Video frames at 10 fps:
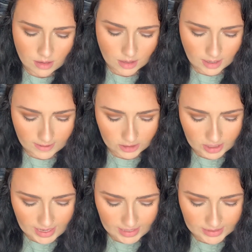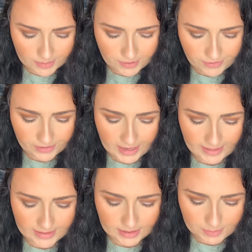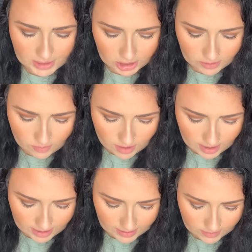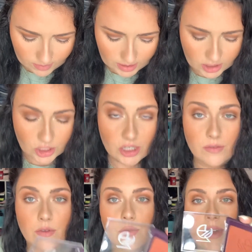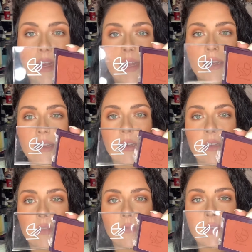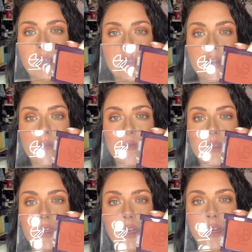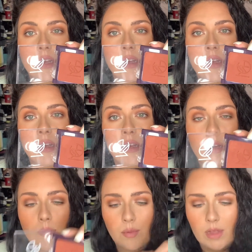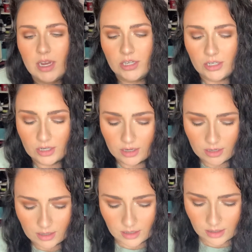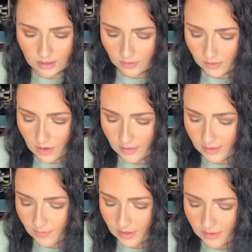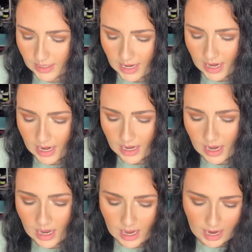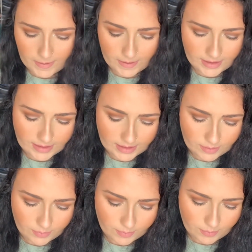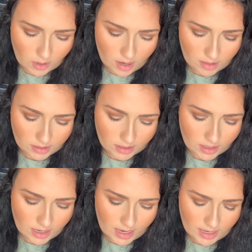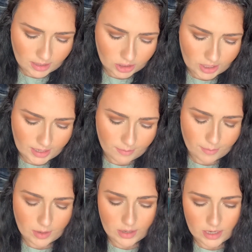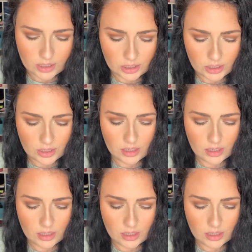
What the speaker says: Got the shade Summer Fling, that's the peachy one. This one is Chivalry. It's a really toasty blush. Looks awesome with a tan. And then this is the bronzer in the shade Burnished.